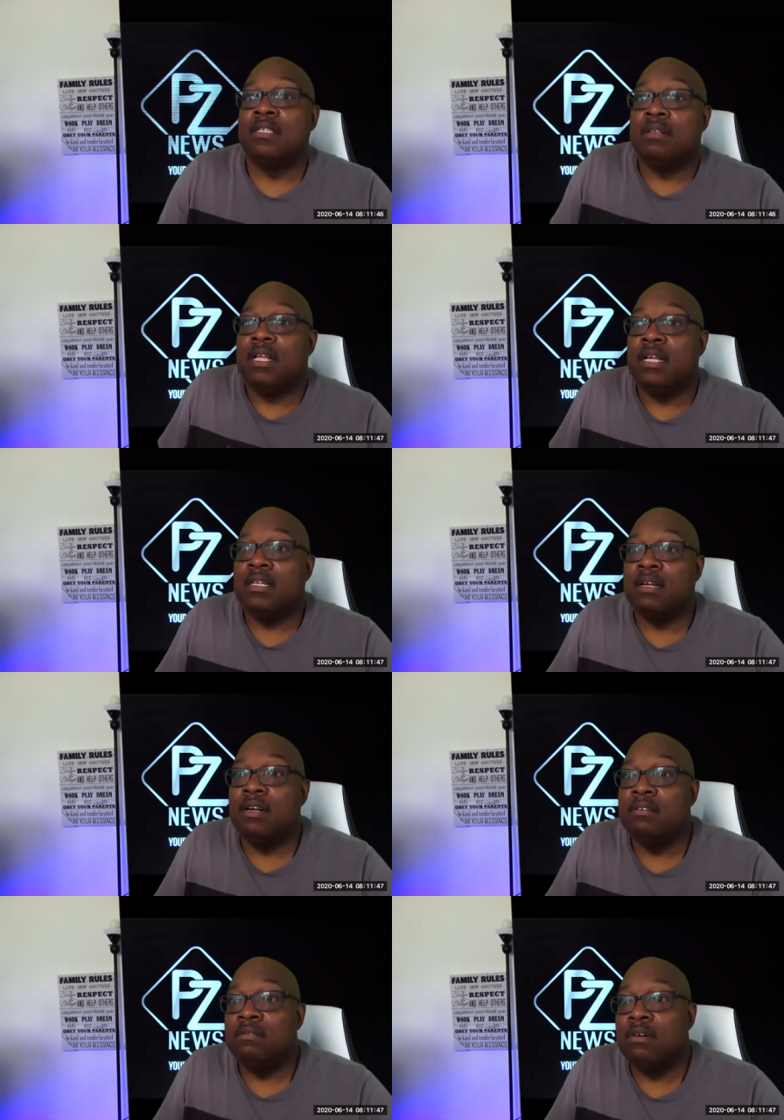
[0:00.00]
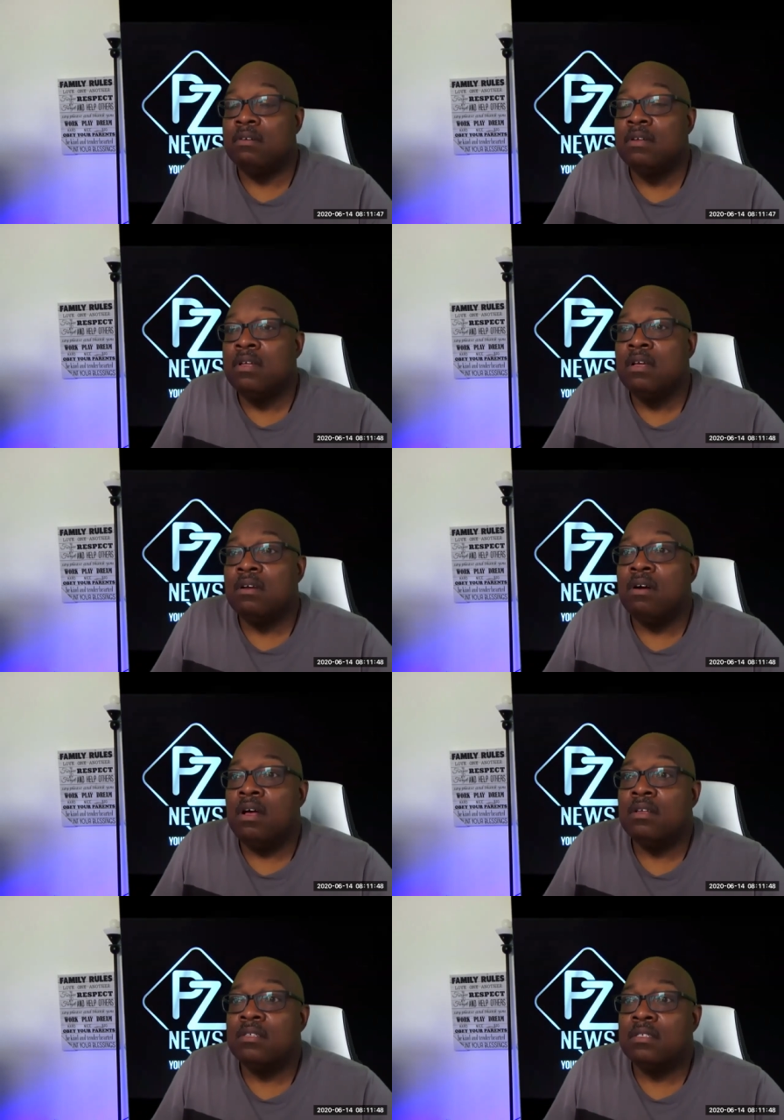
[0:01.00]
uh, the Antichrist will
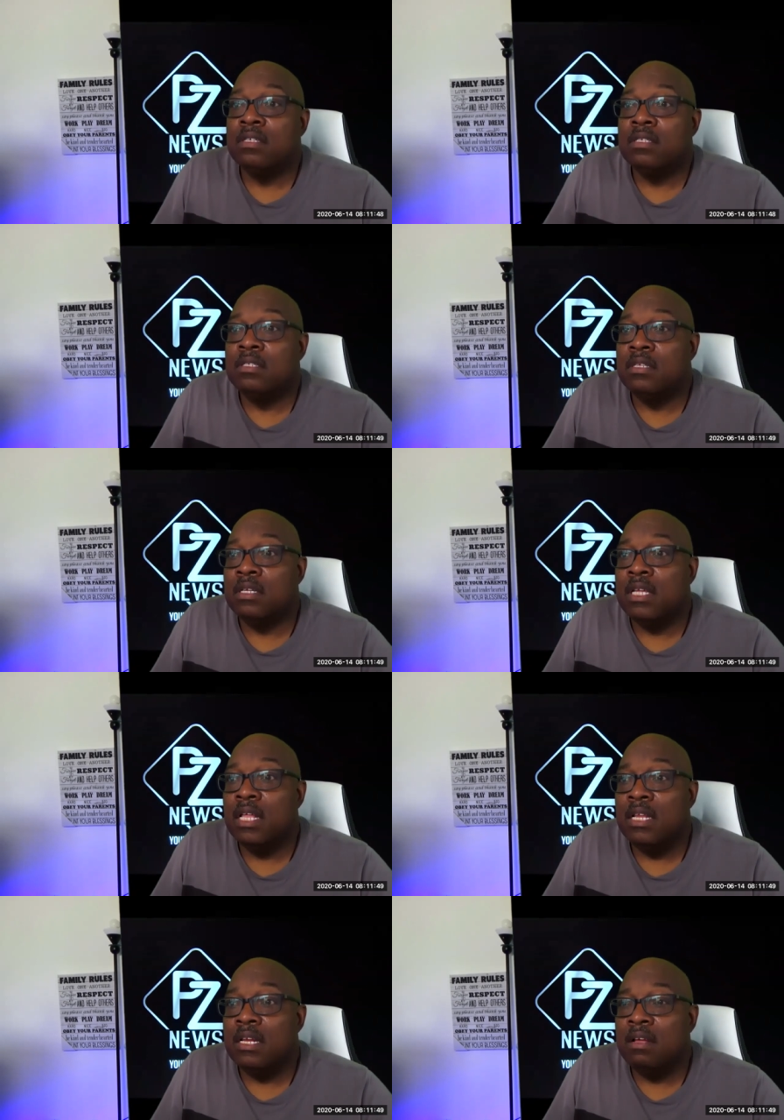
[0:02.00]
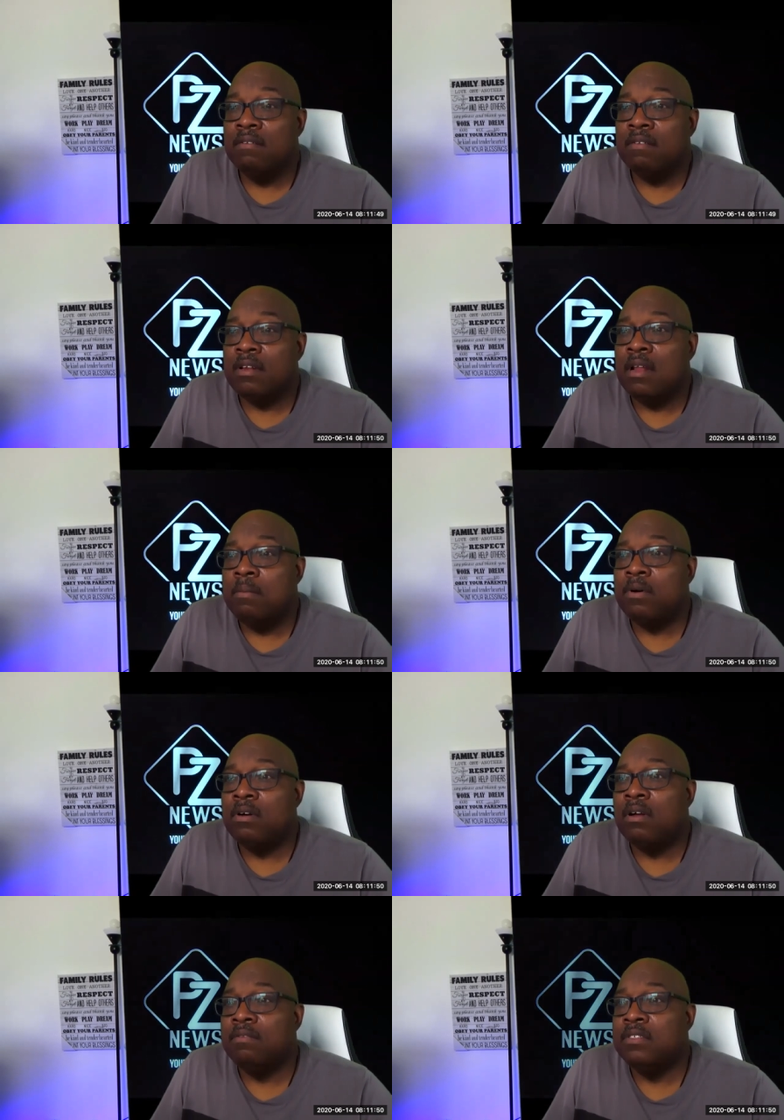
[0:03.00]
cause the killing of a number
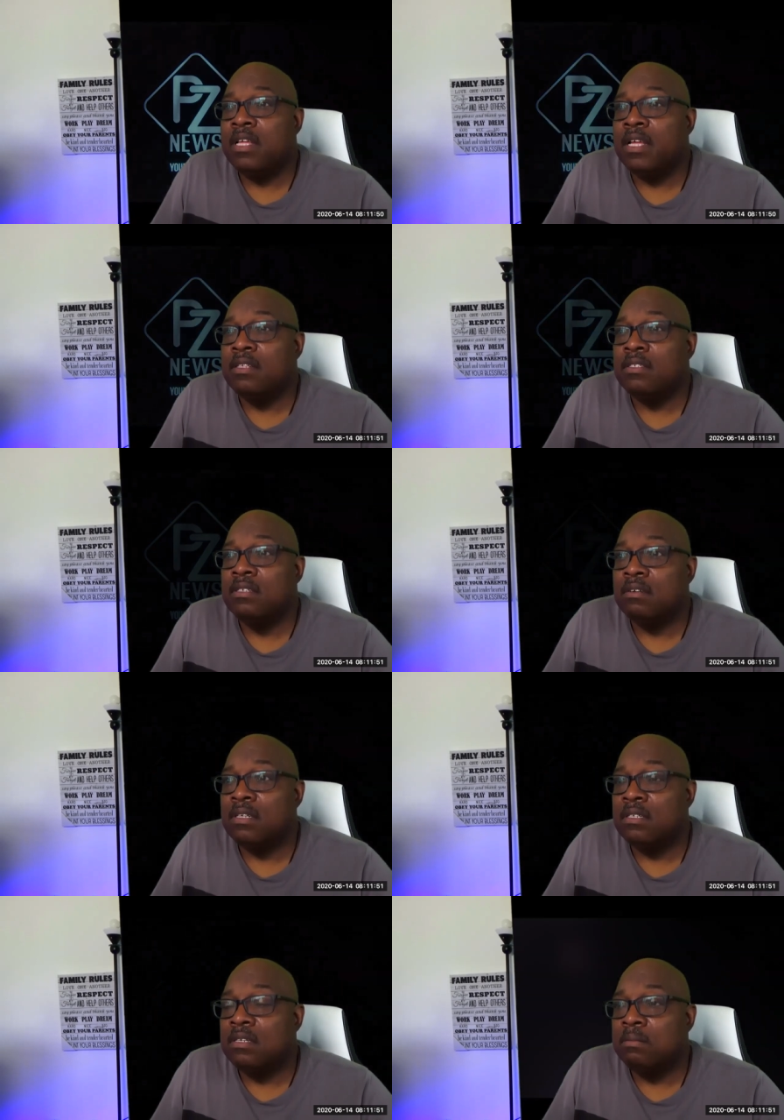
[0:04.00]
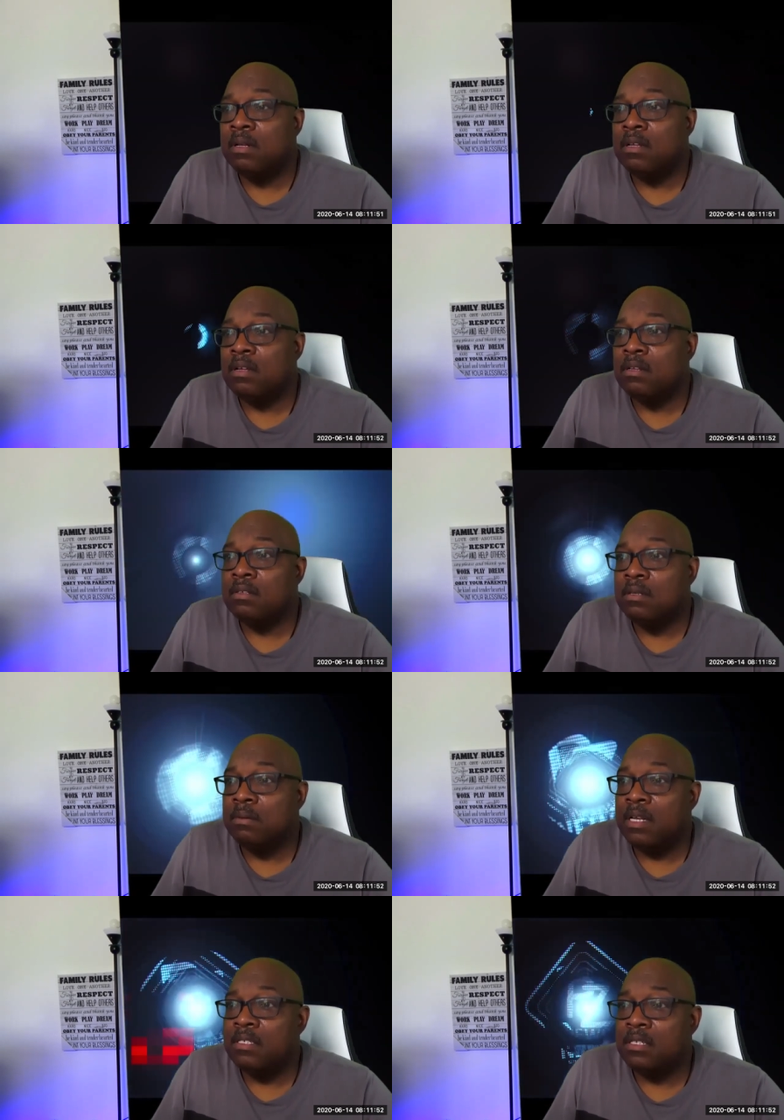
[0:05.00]
of saints during the tribula- uh,
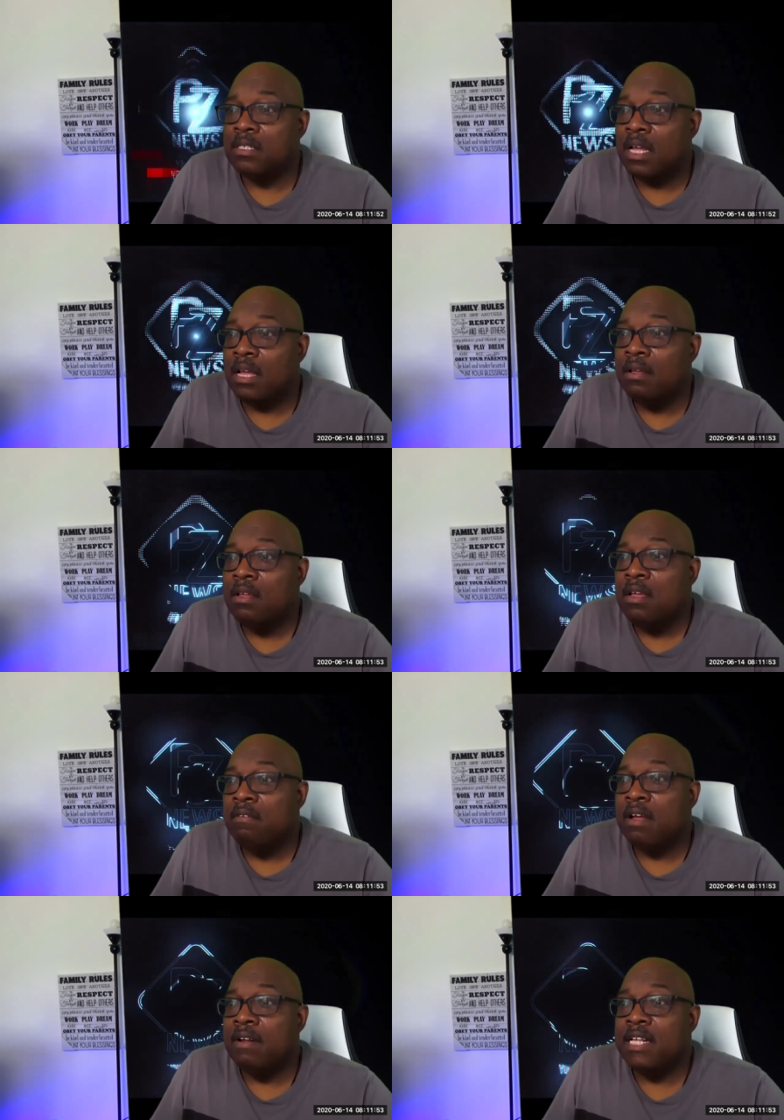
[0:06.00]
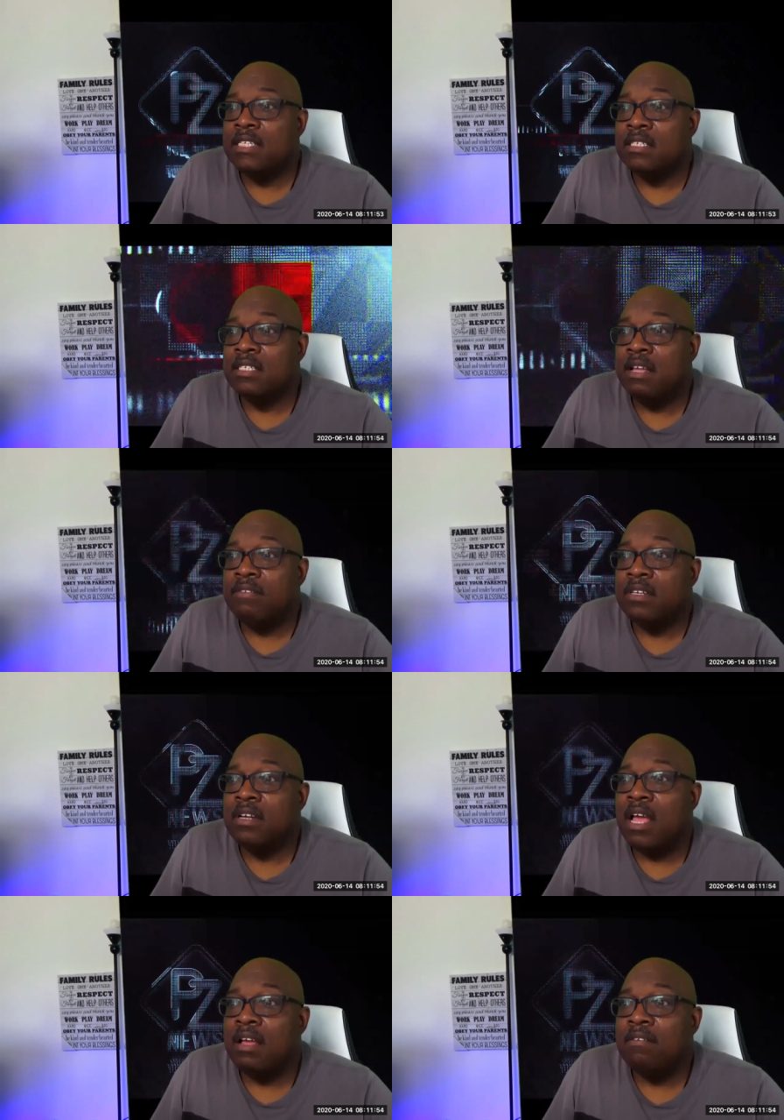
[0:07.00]
tribulation time. Revelation 7
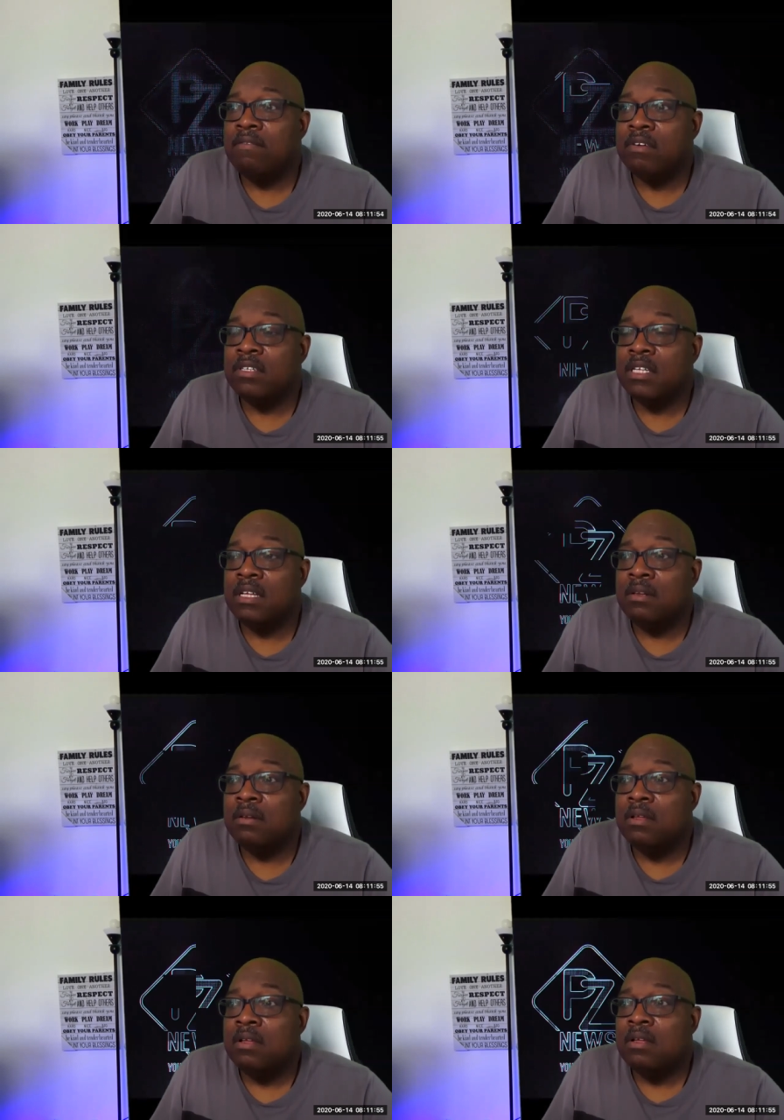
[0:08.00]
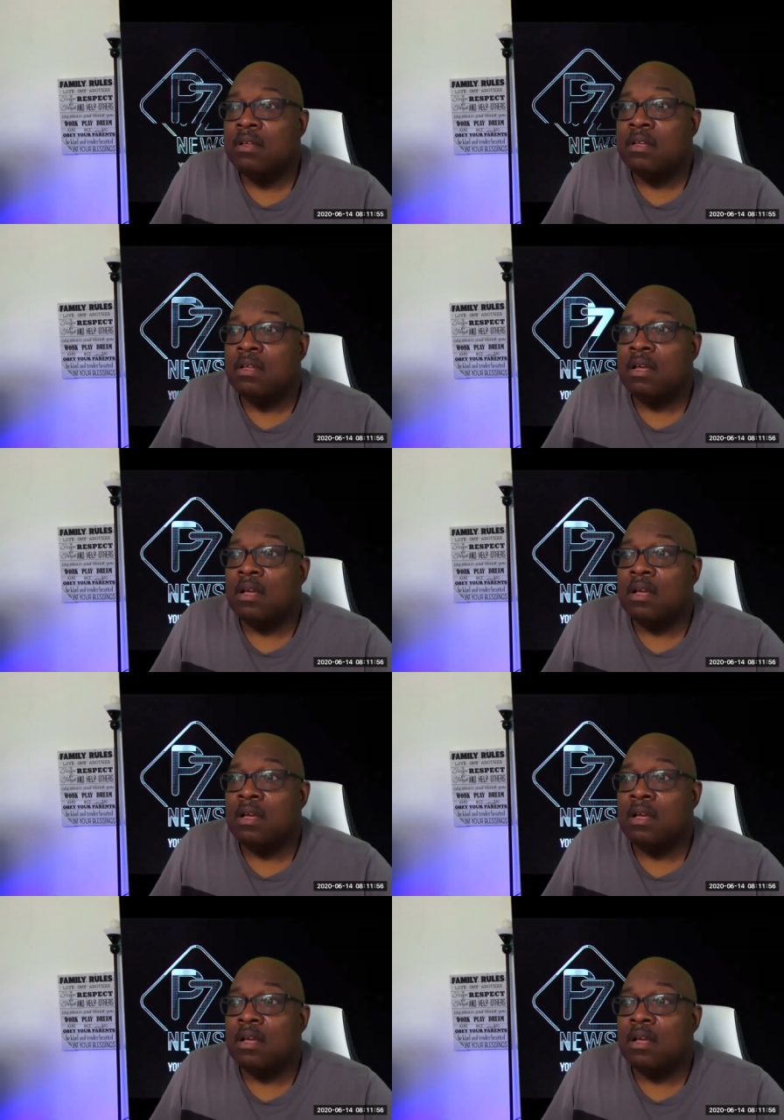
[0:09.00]
9 14 uh,